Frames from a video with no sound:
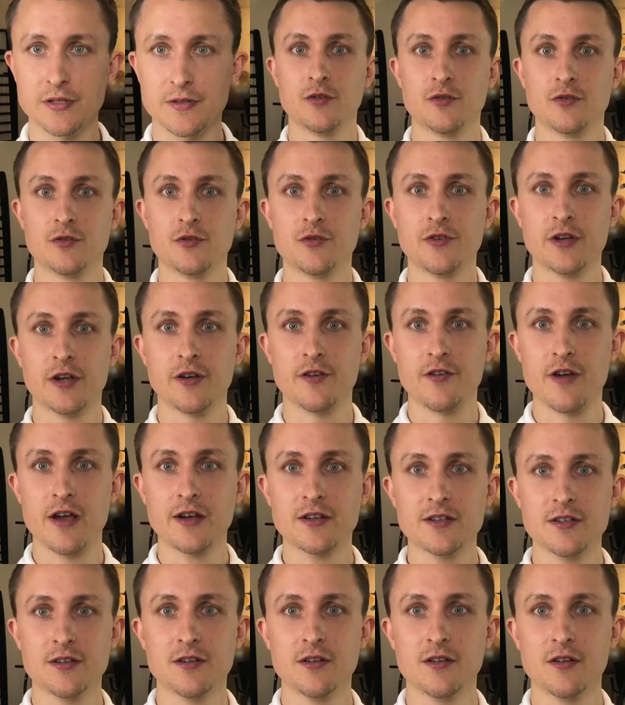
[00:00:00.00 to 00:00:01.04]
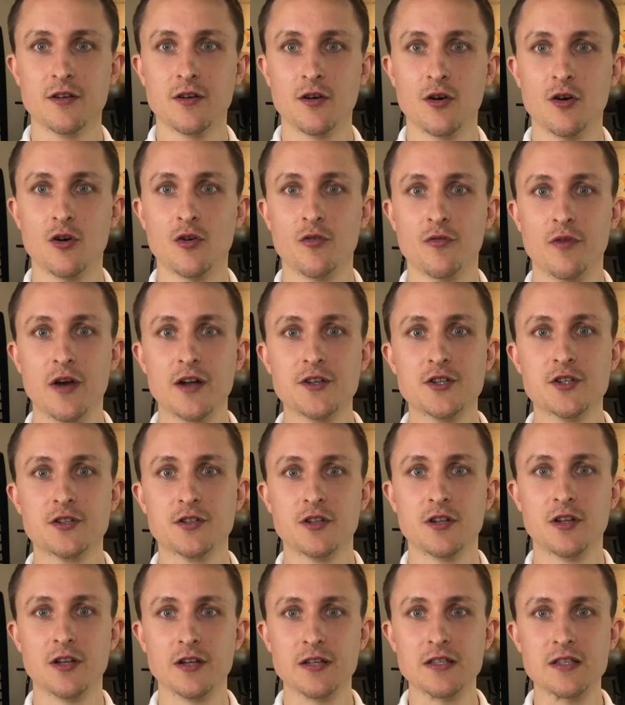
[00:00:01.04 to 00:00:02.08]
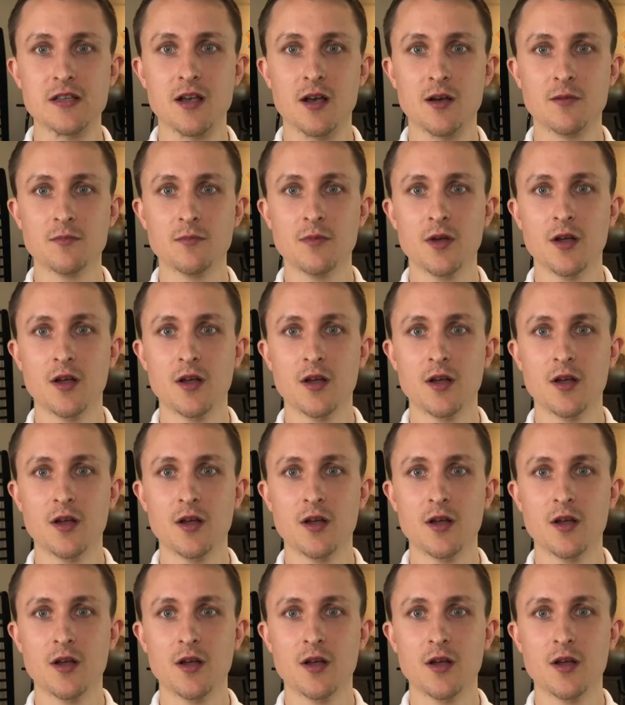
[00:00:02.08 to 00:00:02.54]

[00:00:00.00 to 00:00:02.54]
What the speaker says: During a rectal or vaginal exam,